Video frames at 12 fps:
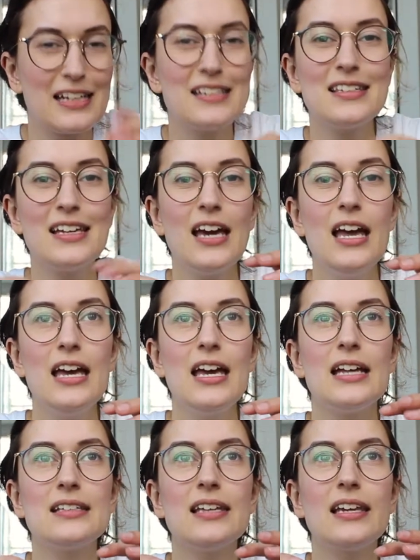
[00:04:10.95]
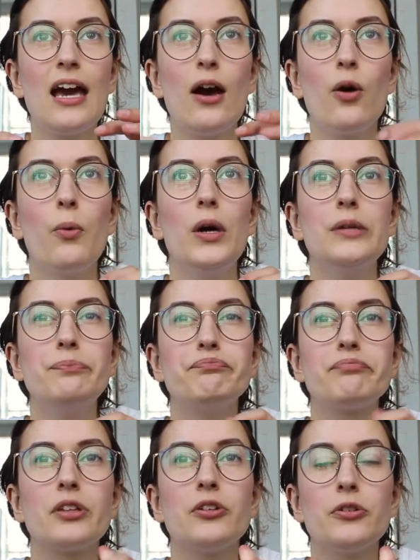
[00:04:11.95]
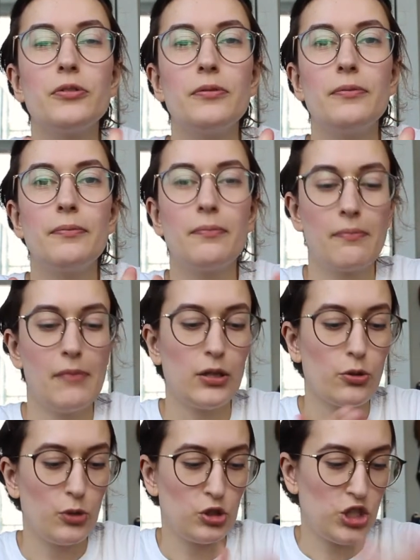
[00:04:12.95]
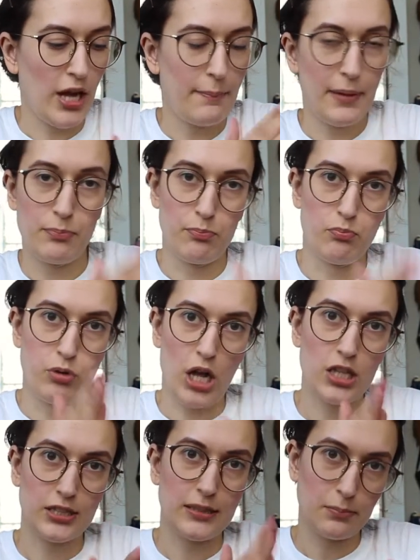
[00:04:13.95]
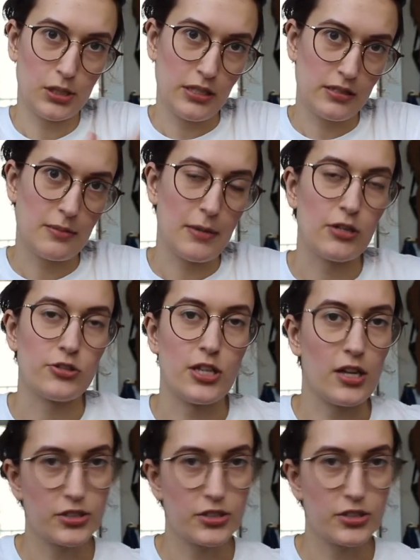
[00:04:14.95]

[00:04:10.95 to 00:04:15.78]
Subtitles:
It's like how your mother would chop up broccoli and put it in tomato sauce,